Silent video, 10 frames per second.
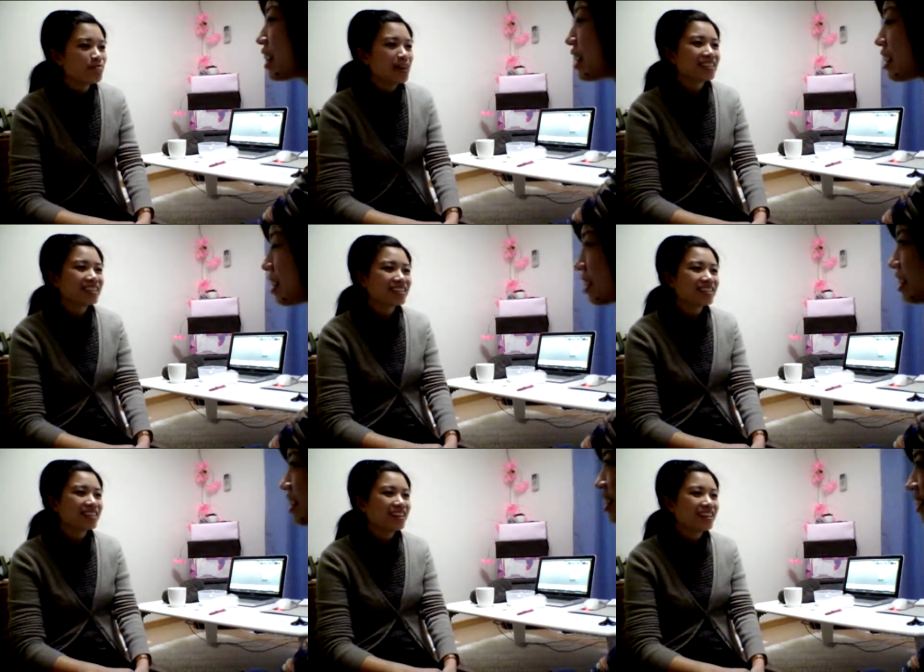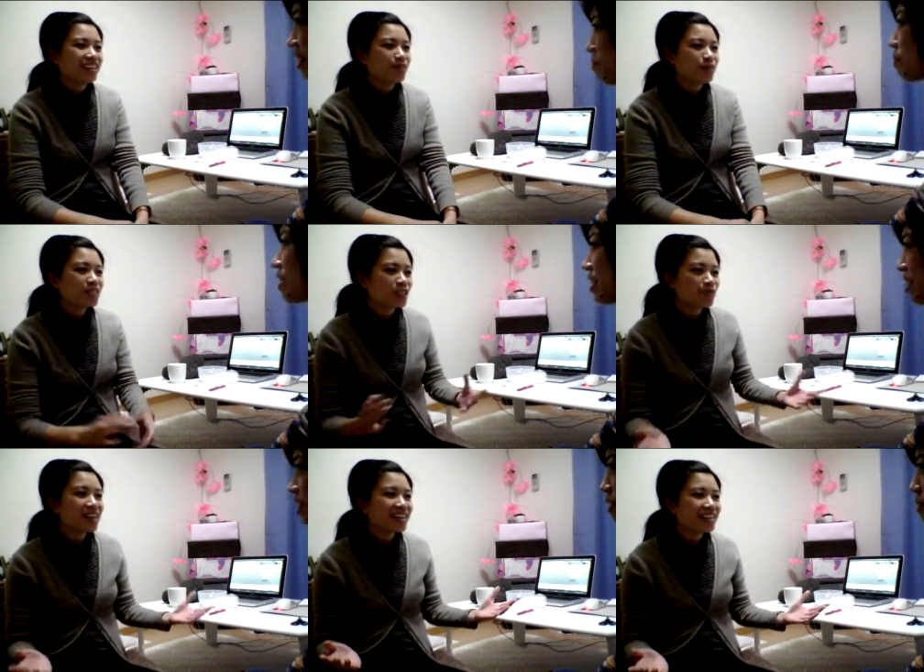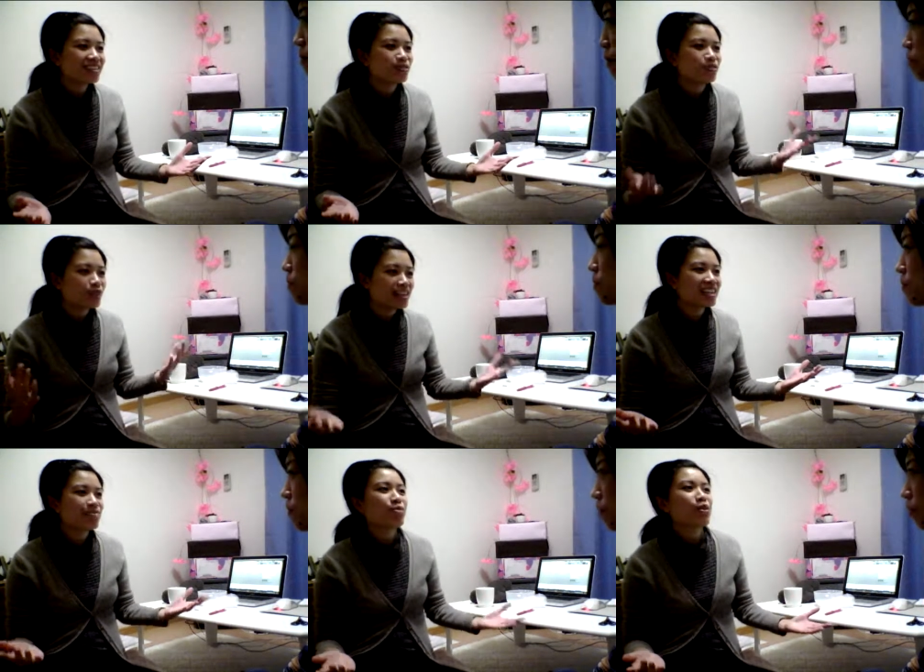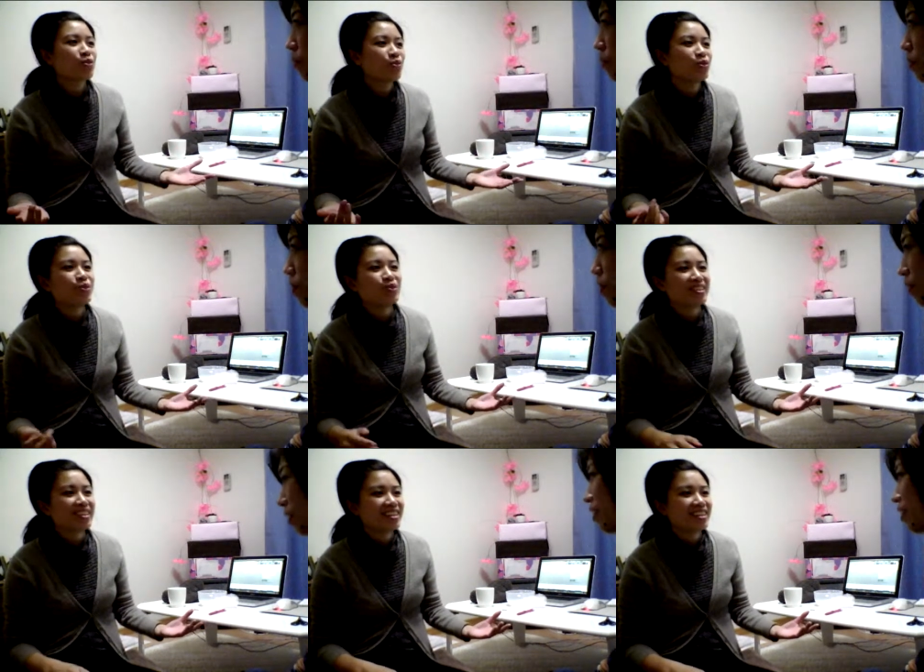But Wajima is really beautiful.